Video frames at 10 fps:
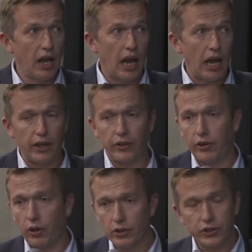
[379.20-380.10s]
And
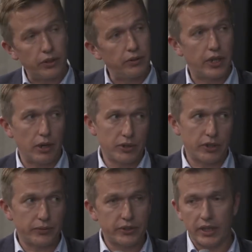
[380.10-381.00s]
also in terms
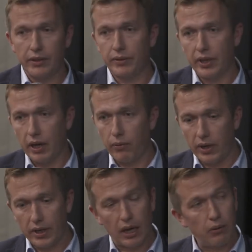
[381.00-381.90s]
of safety,
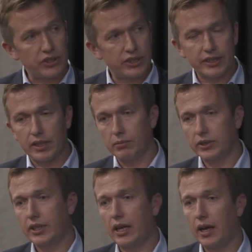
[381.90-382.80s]
our
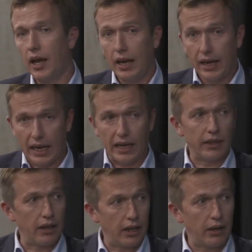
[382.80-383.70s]
systems
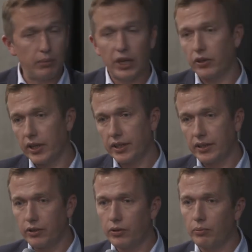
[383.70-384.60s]
can be
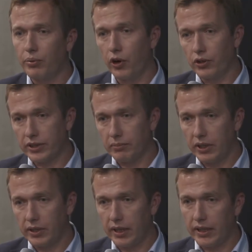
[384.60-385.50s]
connected to
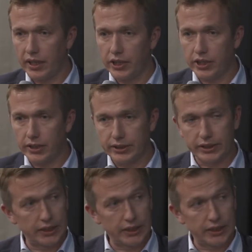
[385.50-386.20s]
proximity detection